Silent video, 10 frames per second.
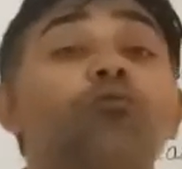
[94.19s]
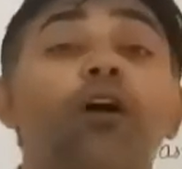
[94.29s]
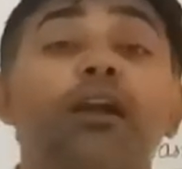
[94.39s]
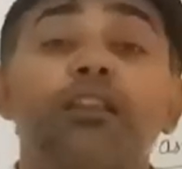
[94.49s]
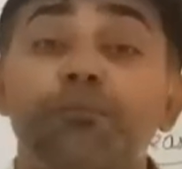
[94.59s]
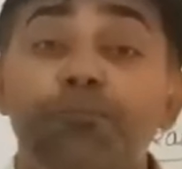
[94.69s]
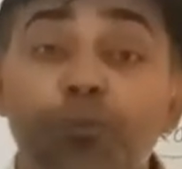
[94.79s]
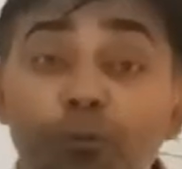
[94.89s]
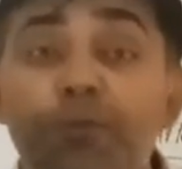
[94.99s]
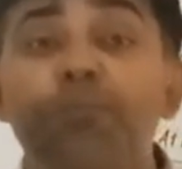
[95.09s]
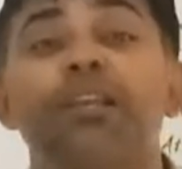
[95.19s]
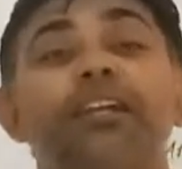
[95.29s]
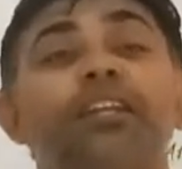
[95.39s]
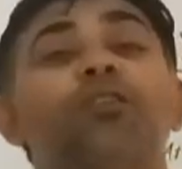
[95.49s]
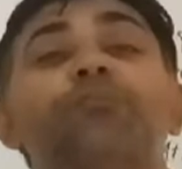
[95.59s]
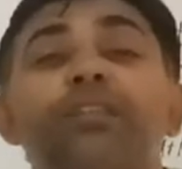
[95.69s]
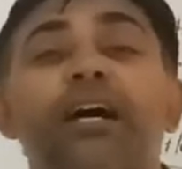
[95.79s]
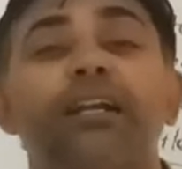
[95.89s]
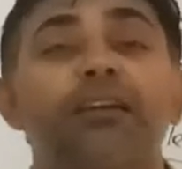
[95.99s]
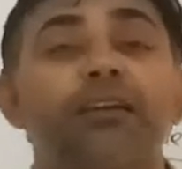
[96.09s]
find the probability of
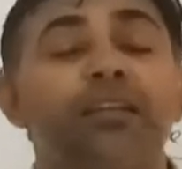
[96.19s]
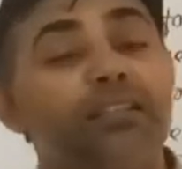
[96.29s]
that,